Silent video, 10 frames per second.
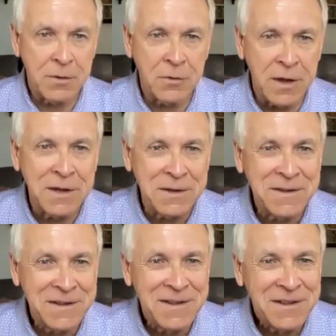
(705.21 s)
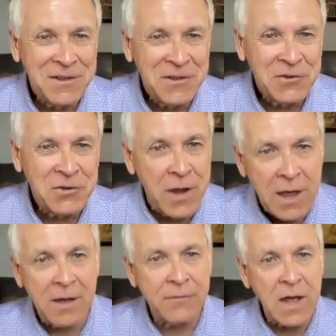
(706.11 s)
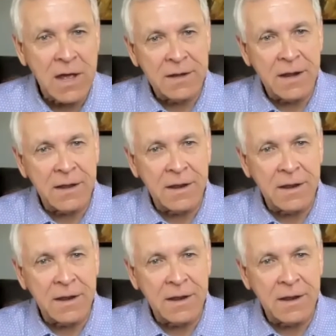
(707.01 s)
Okay, so now I've got